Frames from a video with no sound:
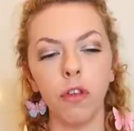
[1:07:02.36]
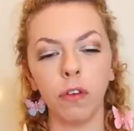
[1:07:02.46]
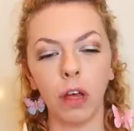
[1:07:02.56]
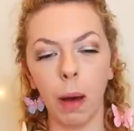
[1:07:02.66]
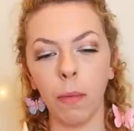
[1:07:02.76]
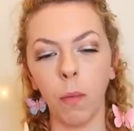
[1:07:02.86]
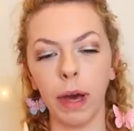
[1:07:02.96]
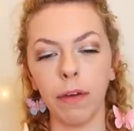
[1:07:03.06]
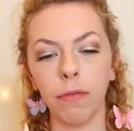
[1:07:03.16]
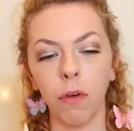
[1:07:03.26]
just come
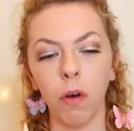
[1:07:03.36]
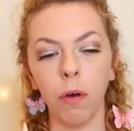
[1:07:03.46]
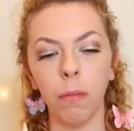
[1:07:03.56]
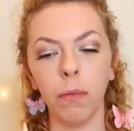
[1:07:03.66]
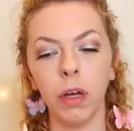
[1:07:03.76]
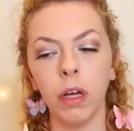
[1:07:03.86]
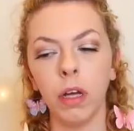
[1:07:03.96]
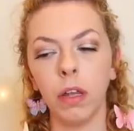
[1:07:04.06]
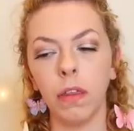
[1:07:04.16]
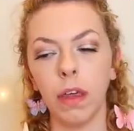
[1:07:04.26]
away from
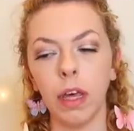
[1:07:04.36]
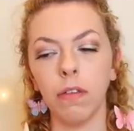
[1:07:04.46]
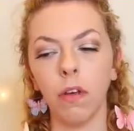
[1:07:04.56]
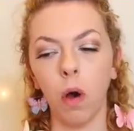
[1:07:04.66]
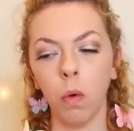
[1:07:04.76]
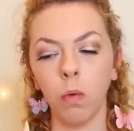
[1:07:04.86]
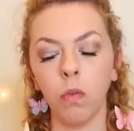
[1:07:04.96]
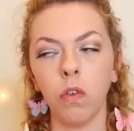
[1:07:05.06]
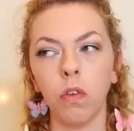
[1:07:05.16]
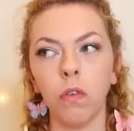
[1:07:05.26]
these
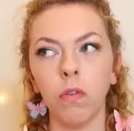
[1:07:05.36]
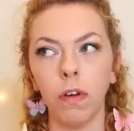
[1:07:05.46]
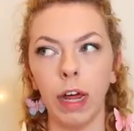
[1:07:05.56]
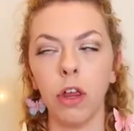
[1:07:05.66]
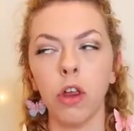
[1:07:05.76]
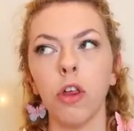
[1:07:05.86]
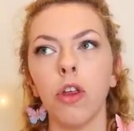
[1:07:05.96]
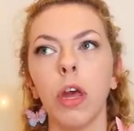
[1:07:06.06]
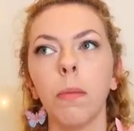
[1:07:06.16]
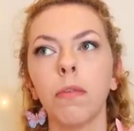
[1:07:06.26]
old
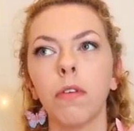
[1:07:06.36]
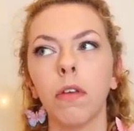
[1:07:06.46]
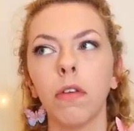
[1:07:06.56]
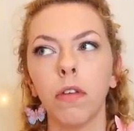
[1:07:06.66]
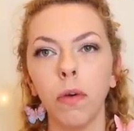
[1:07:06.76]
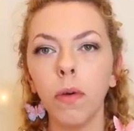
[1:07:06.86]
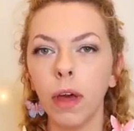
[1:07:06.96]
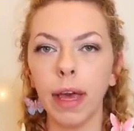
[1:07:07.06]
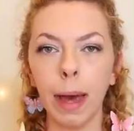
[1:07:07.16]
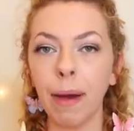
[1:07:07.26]
relationships so you
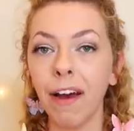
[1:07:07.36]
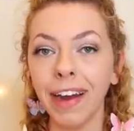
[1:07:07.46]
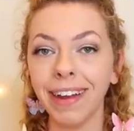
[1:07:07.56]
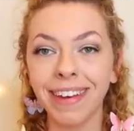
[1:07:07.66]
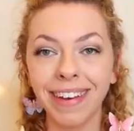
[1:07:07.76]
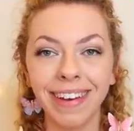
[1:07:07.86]
can get married.